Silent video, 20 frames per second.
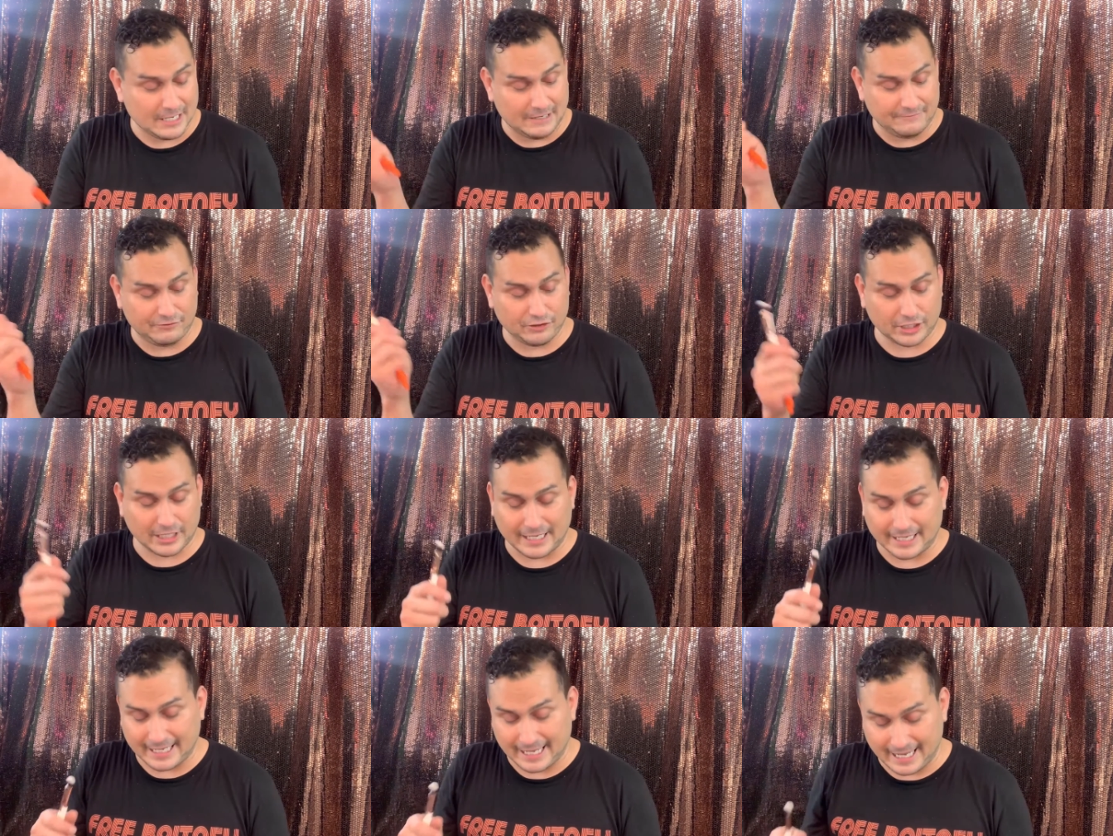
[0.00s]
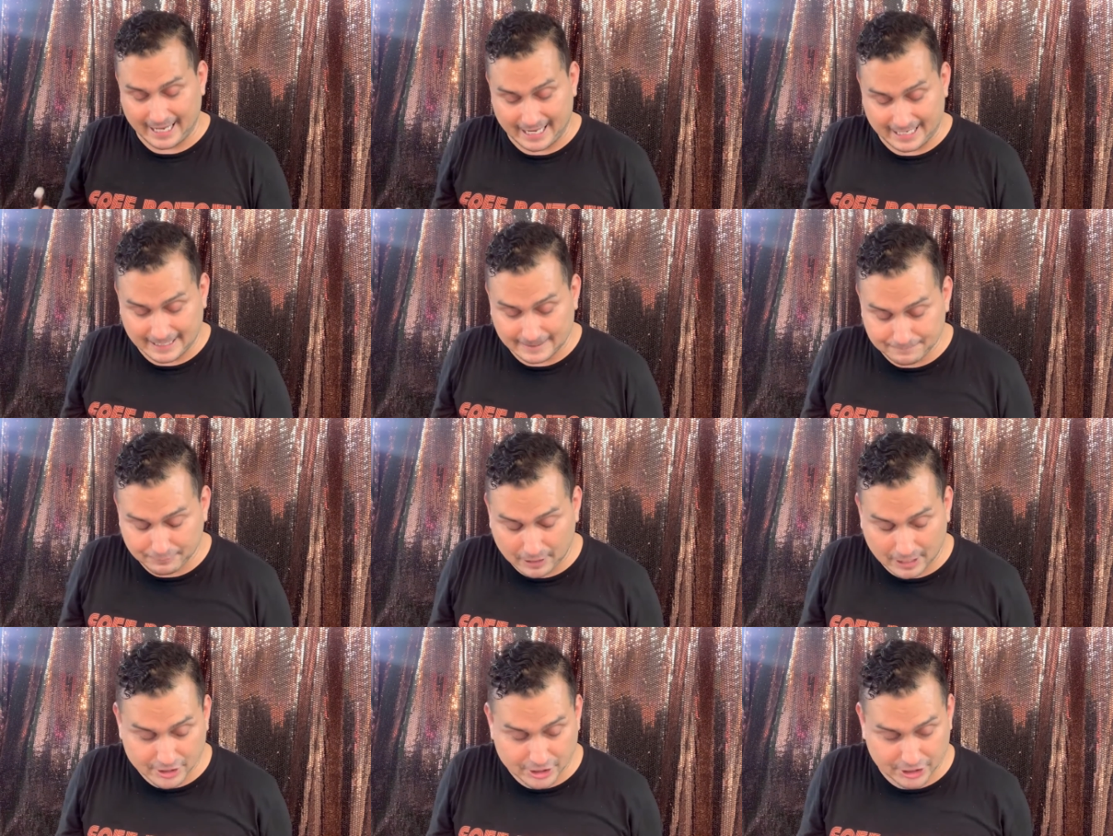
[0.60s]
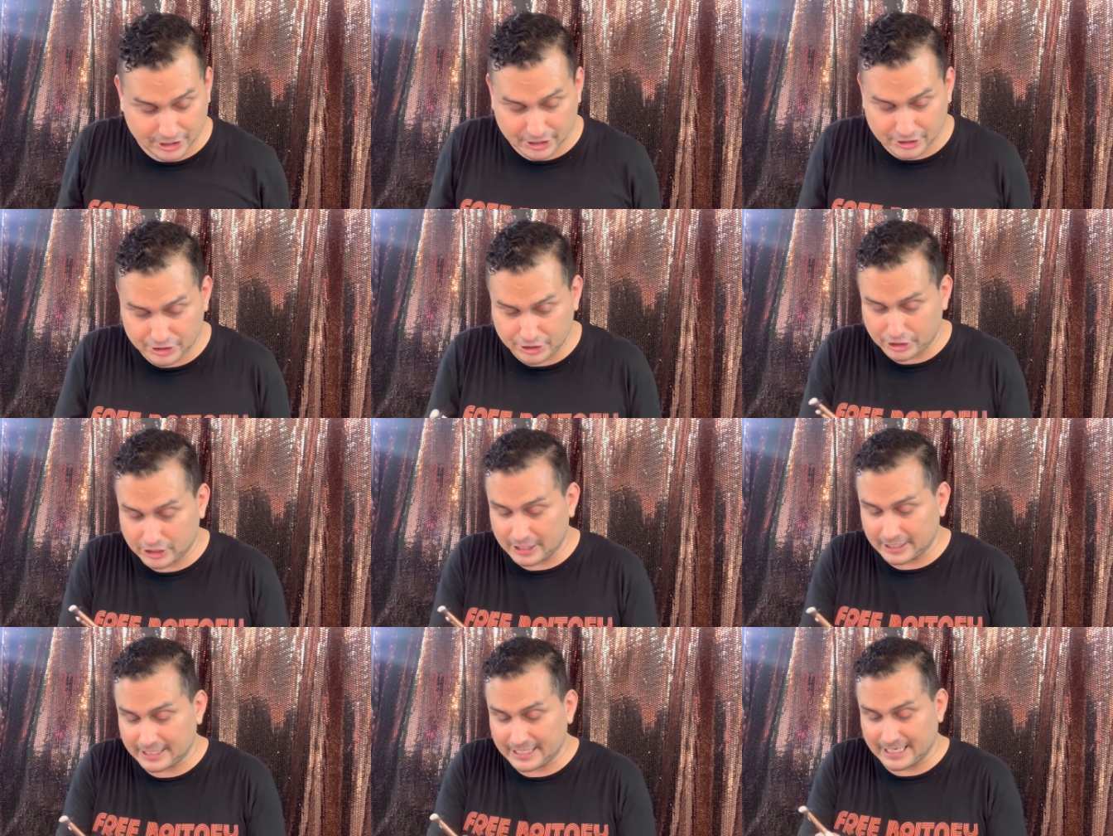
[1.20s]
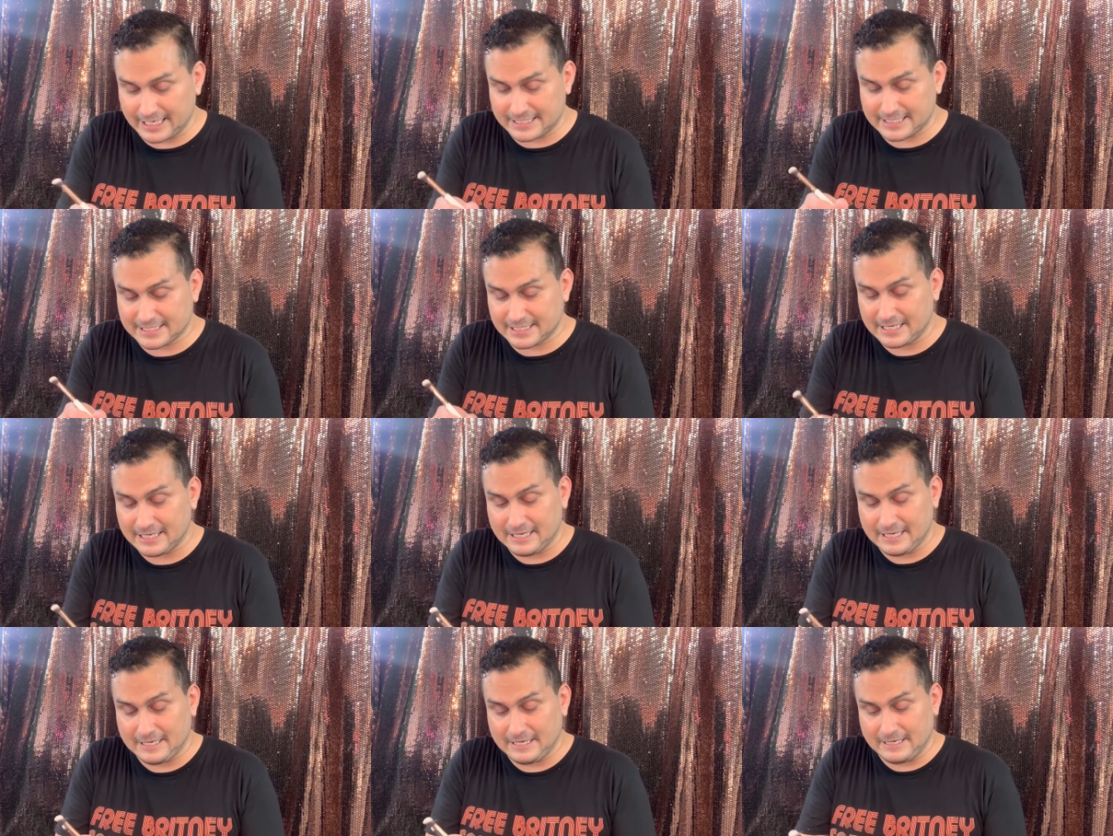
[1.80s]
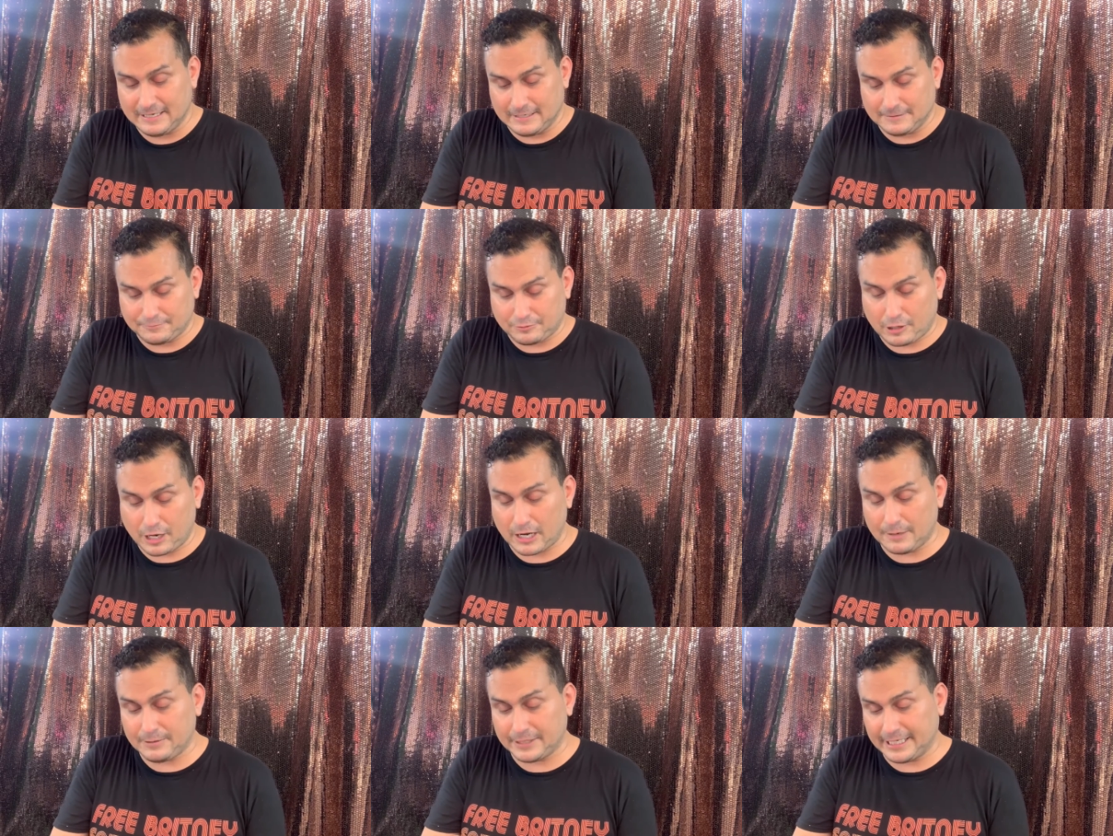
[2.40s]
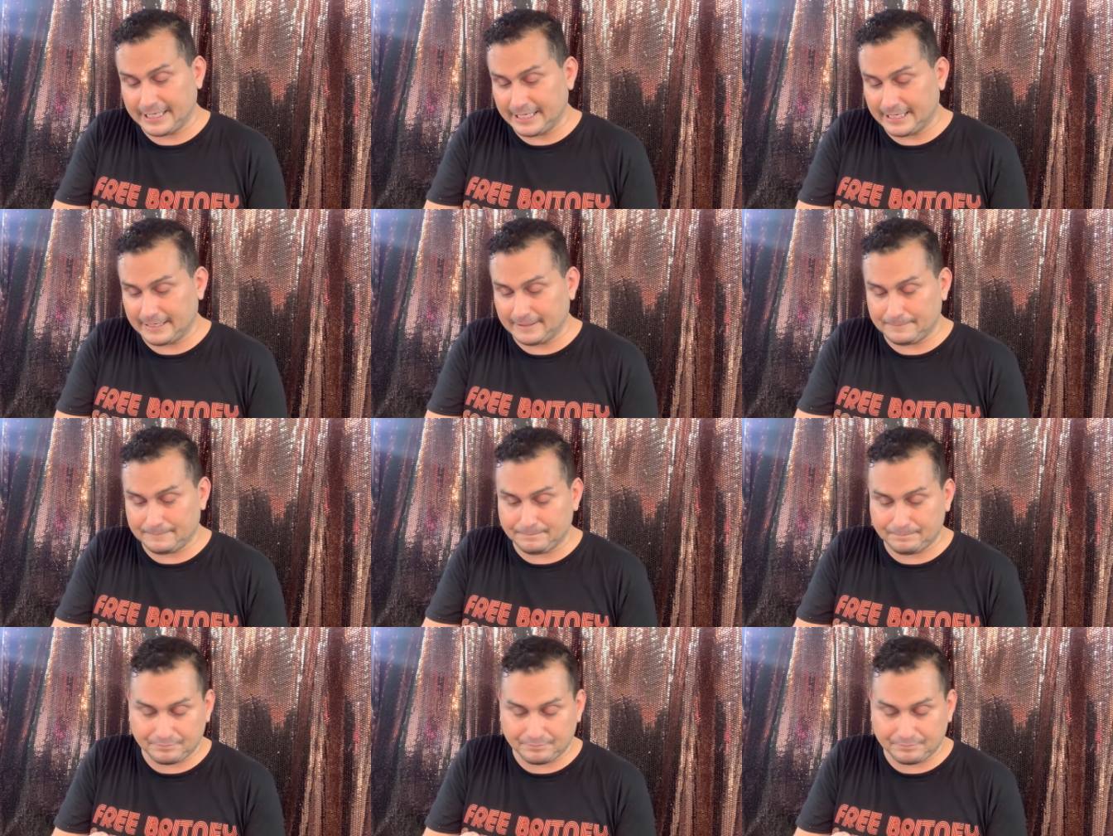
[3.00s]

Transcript: If you're going to get any brushes, you can get probably